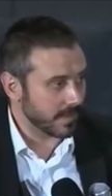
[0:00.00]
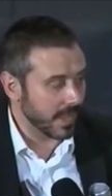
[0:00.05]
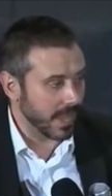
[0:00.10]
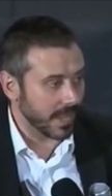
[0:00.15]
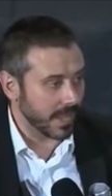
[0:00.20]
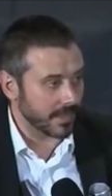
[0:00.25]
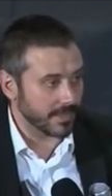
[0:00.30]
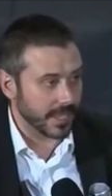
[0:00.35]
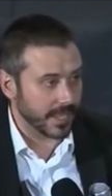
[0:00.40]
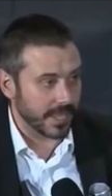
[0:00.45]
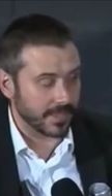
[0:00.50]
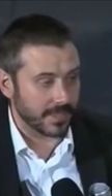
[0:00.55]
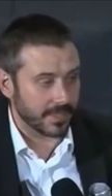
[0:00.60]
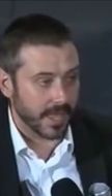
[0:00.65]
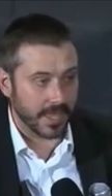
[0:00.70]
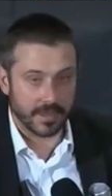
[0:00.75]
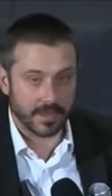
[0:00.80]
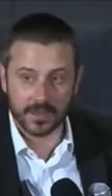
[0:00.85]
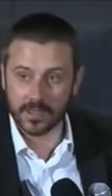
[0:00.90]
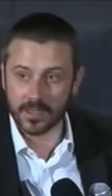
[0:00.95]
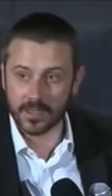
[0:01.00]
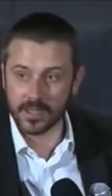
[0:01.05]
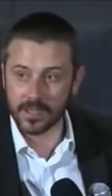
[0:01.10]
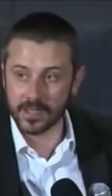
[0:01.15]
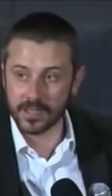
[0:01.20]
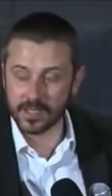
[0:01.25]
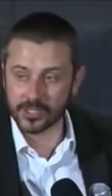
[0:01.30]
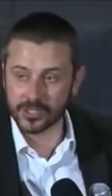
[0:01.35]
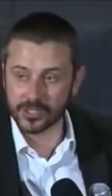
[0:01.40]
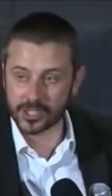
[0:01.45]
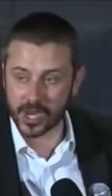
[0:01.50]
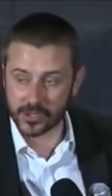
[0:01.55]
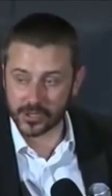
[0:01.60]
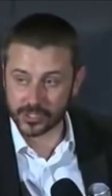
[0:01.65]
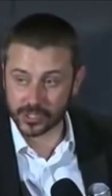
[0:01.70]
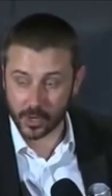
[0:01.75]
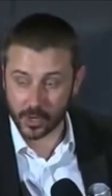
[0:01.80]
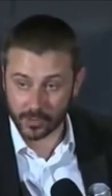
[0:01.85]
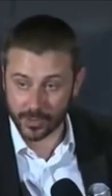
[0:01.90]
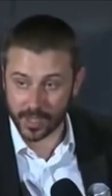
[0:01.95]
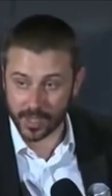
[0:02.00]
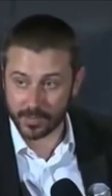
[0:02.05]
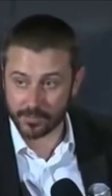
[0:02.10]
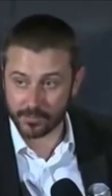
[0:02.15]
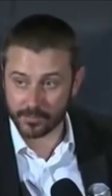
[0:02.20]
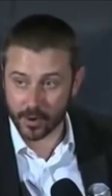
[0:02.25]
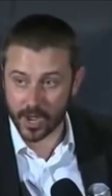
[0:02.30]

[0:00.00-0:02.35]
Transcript: And they then share, show them,